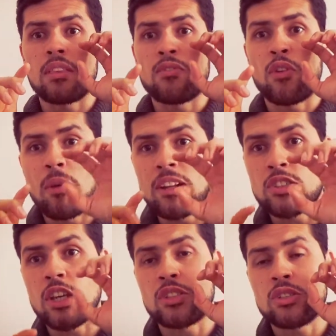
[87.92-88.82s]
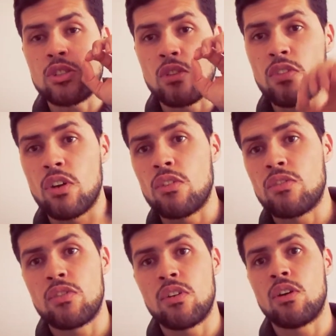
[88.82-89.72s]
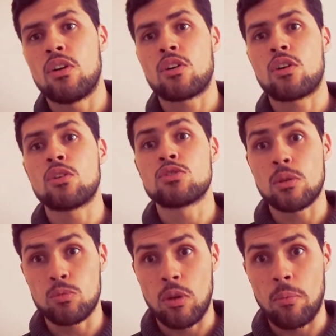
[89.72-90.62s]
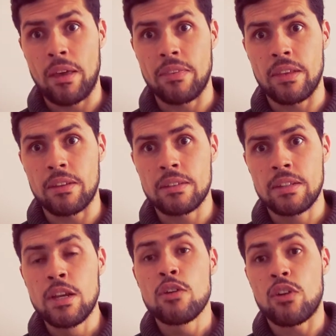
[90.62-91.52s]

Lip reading: formalizations of conceptual blending.